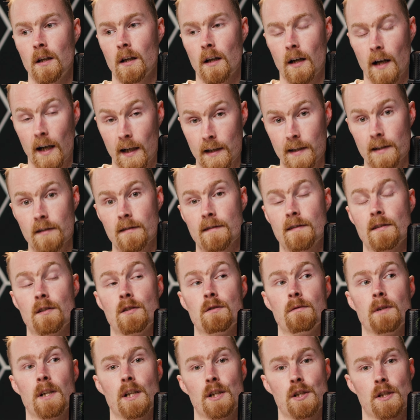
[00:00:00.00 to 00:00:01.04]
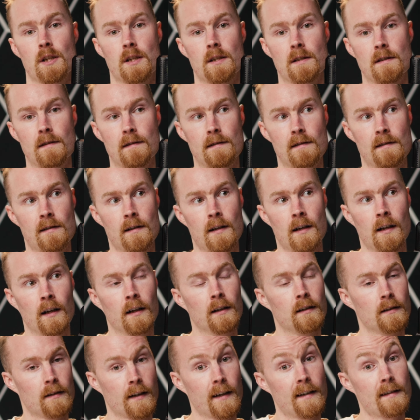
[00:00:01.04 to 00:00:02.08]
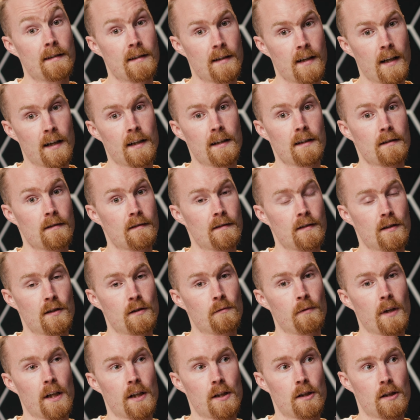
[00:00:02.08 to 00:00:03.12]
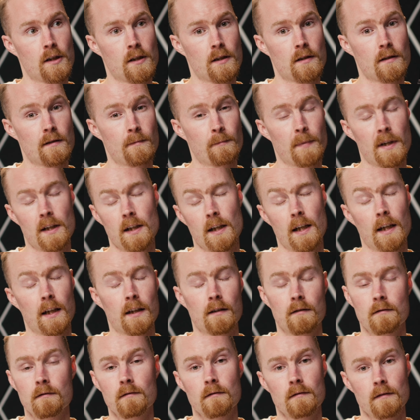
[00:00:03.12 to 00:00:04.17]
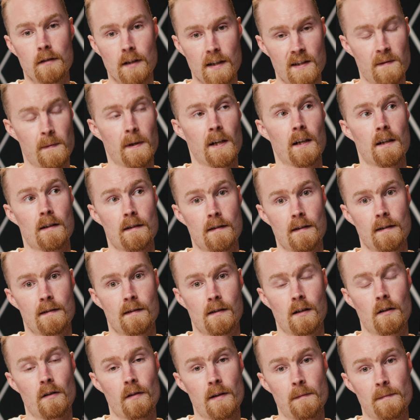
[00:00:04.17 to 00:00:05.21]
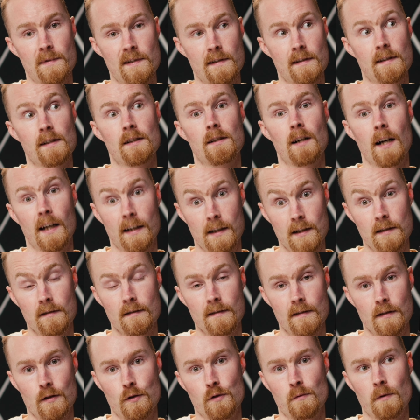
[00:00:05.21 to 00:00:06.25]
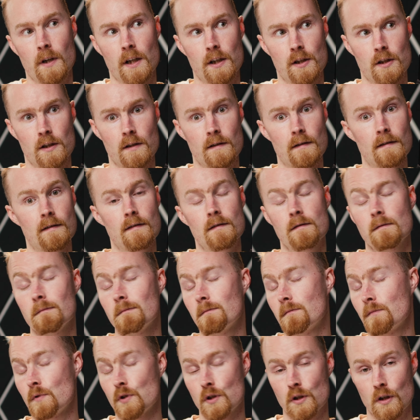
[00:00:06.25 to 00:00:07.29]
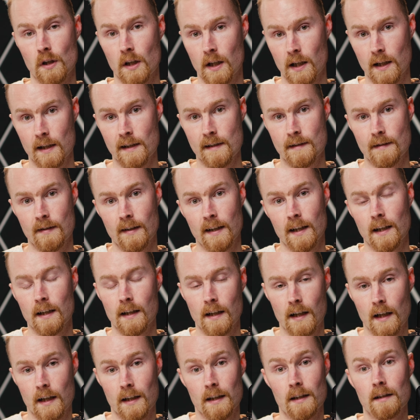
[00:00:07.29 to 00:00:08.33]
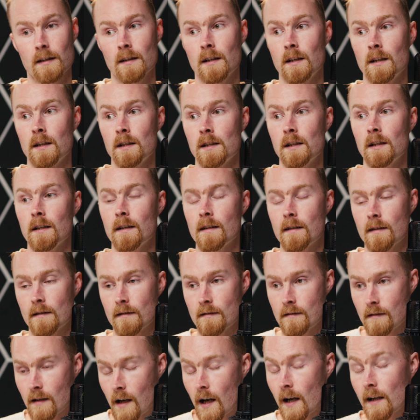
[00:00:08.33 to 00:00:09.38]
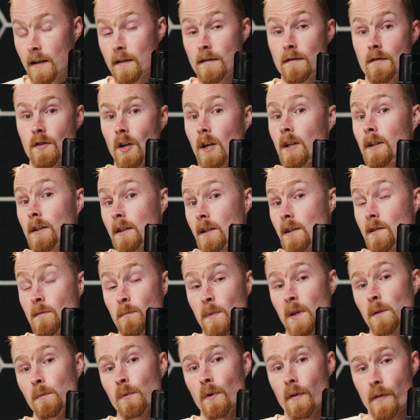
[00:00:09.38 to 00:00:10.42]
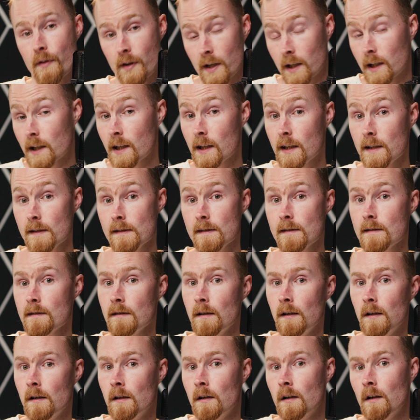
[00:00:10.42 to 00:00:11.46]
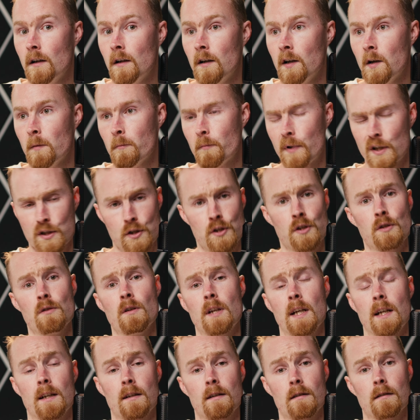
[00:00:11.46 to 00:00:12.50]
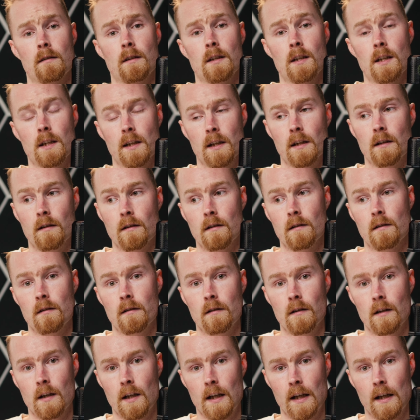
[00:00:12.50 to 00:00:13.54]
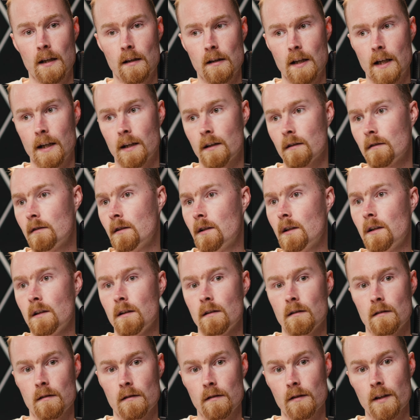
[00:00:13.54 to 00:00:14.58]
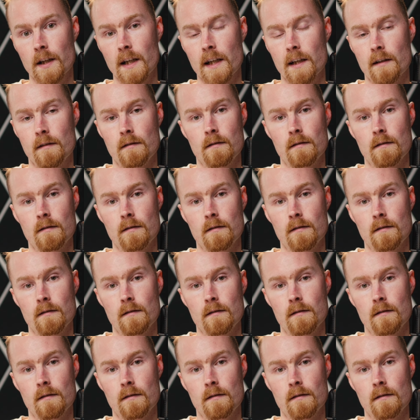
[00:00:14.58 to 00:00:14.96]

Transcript: ideal situations, less than ideal situations, but let's be honest, let's call them still ideal situations. Shooting in a city at night is not as dark as people think it is, but shooting in a lit